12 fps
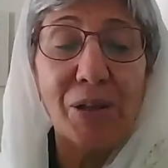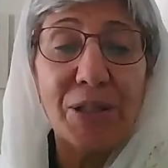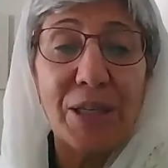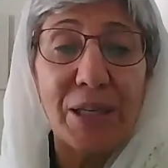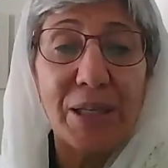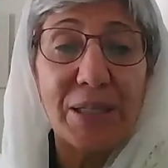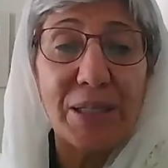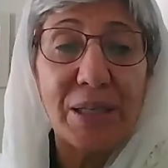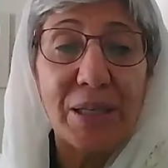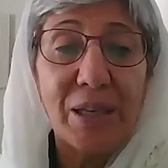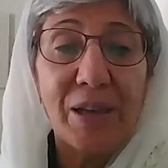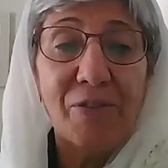sides
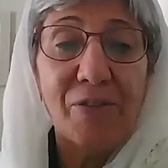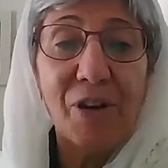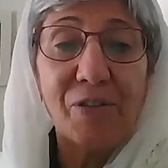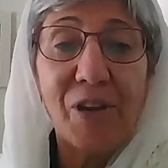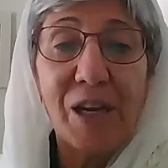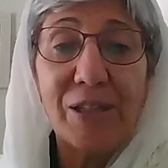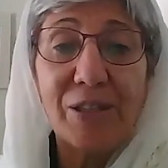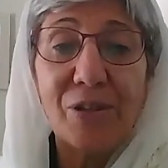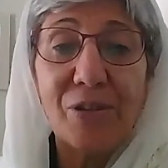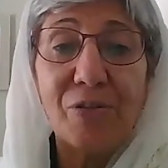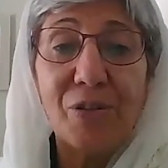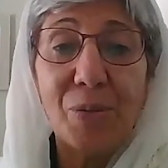for violation
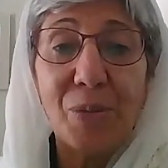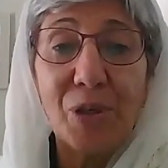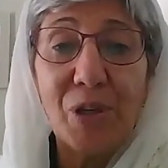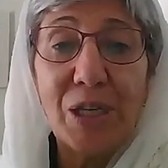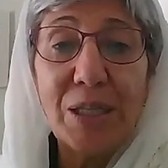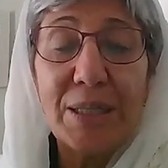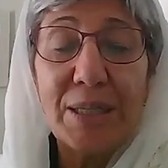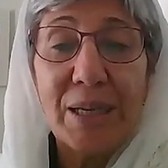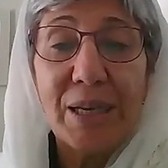of human rights,